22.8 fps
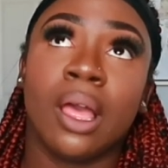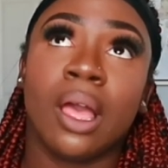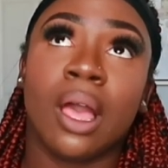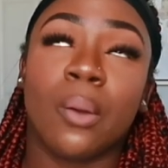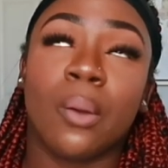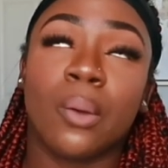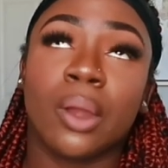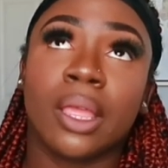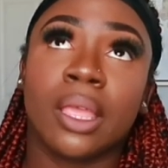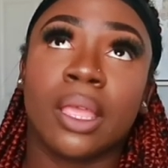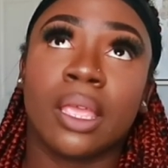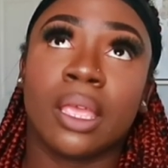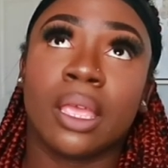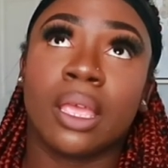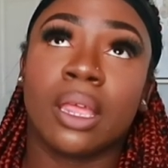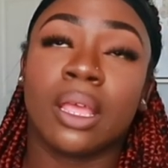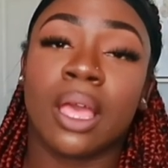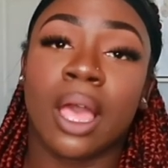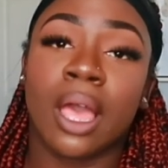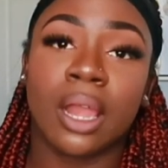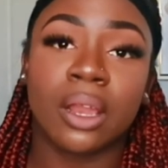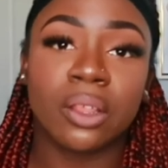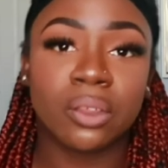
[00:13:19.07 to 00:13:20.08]
I want to get
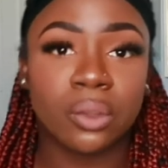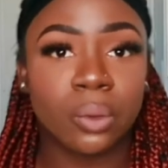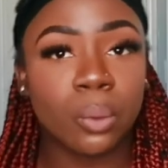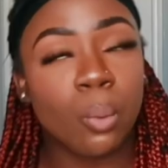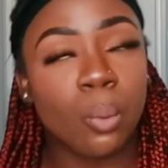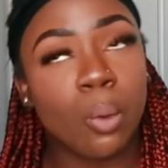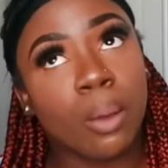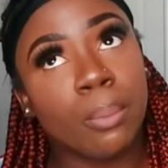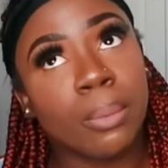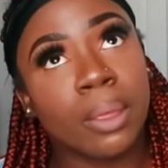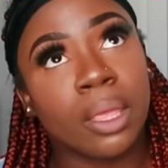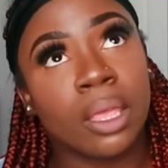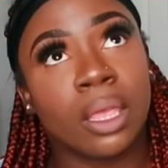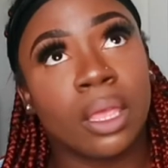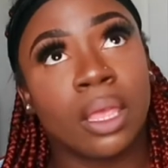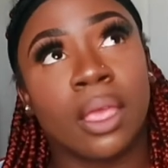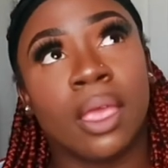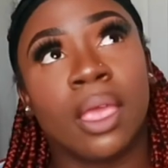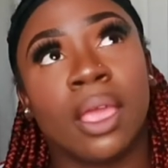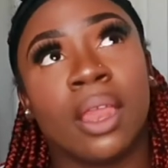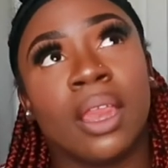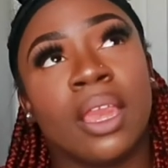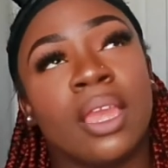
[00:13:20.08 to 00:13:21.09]
God is a Woman.
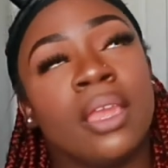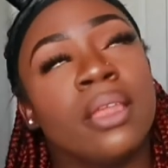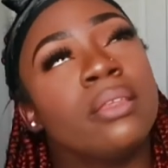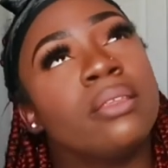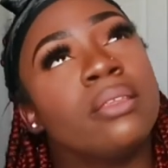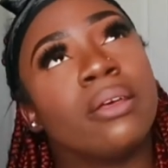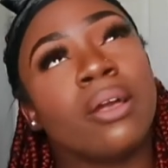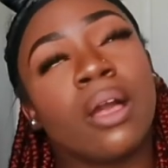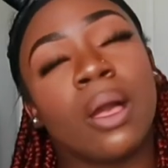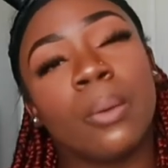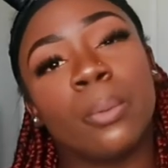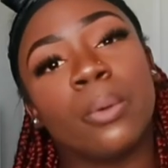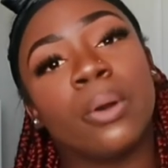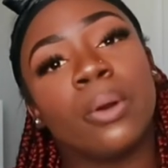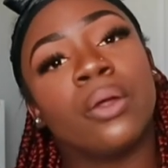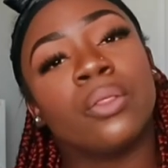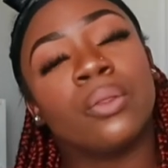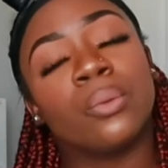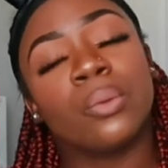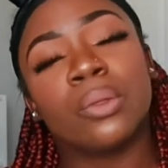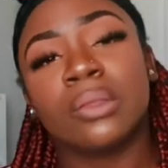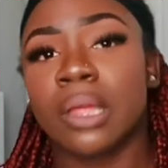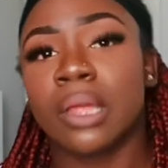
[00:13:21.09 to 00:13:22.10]
And there's a couple
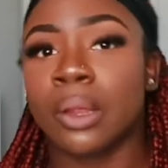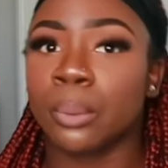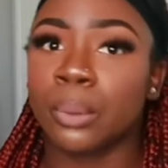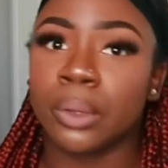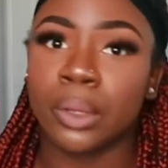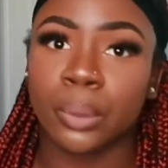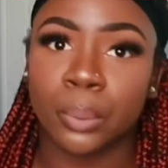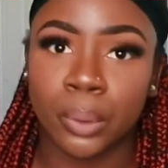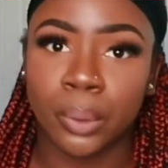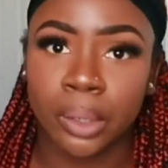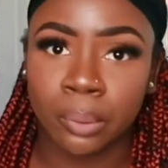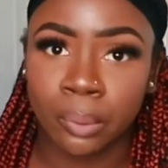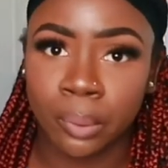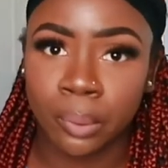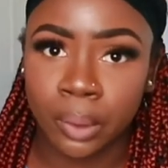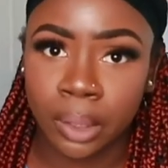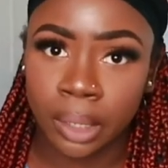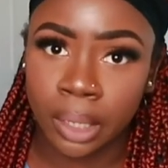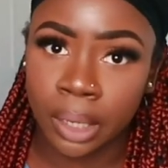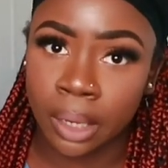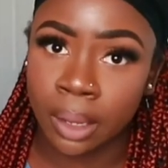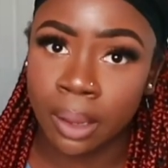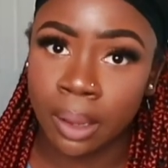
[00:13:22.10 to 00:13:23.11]
other ones I really want to
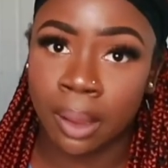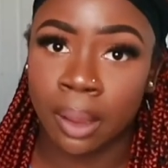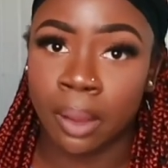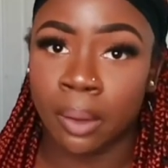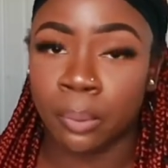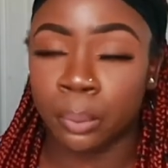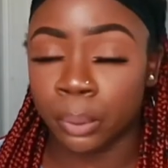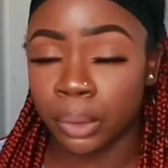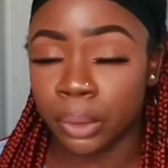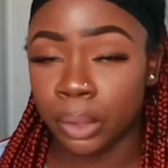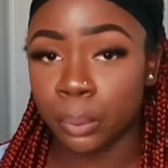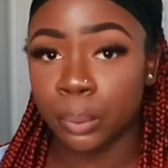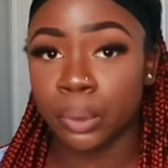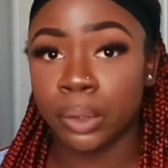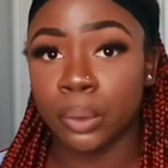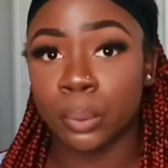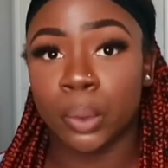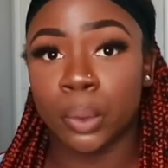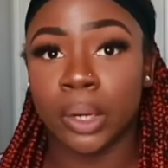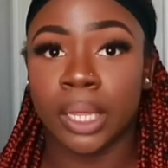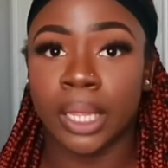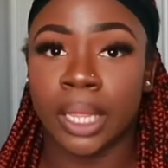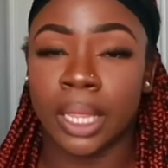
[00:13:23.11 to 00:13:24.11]
really get, really, really
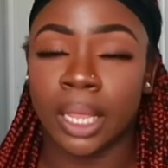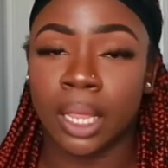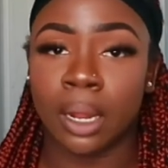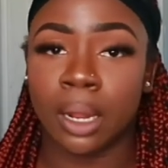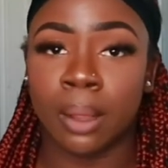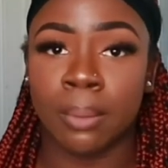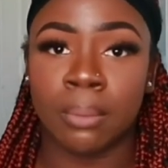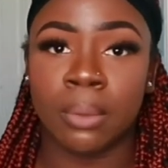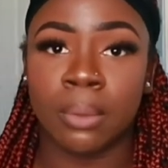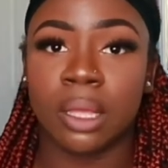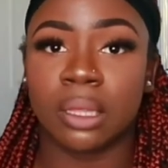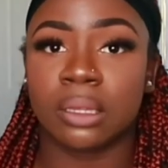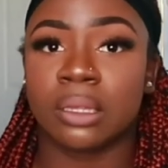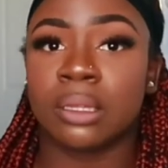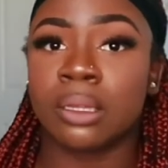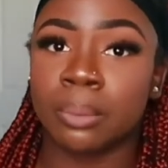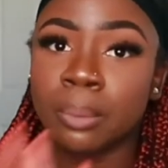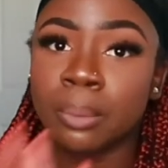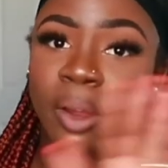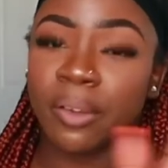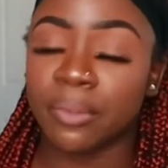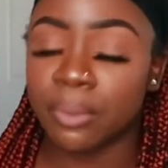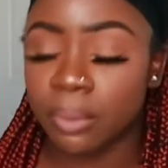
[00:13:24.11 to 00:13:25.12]
want to get amongst
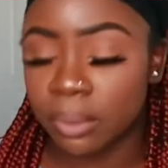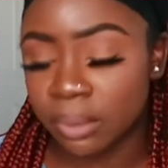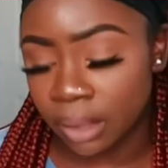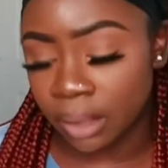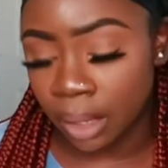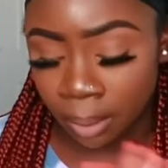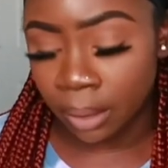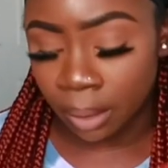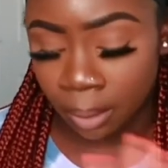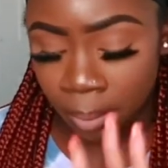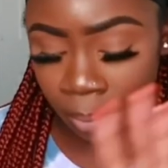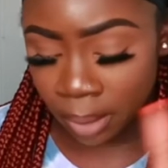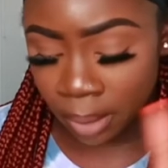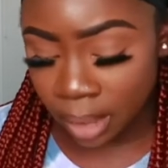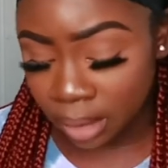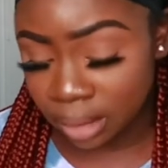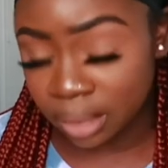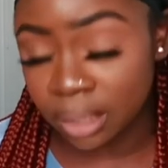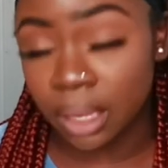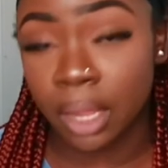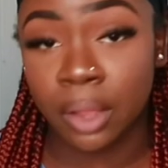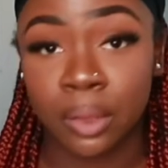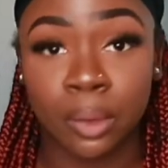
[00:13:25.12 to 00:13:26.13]
perfumes,
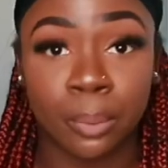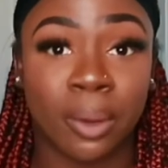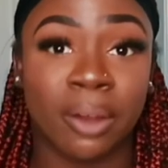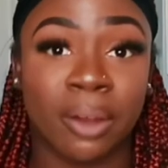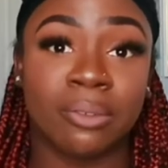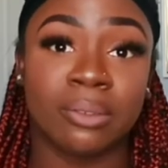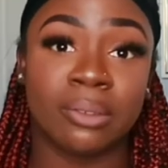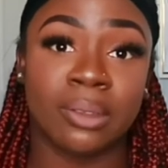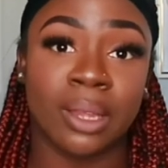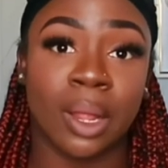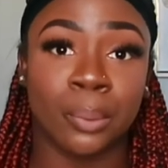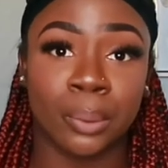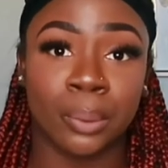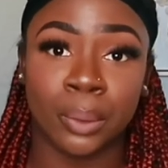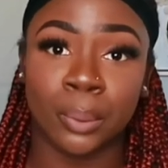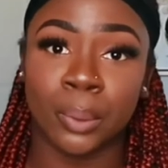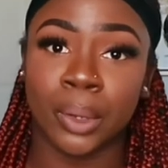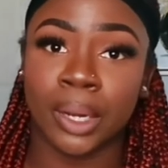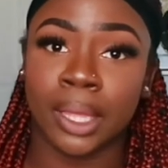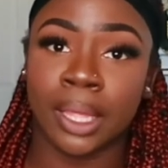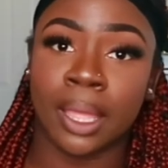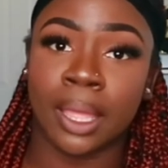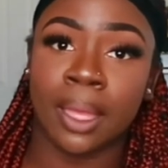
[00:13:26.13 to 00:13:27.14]
amongst other perfumes I really
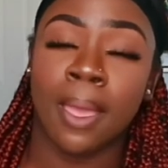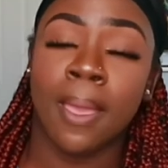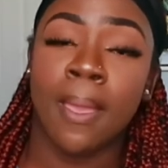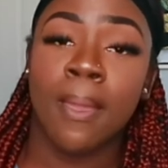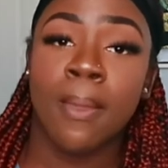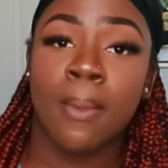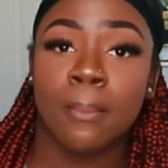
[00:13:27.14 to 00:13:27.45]
want to get.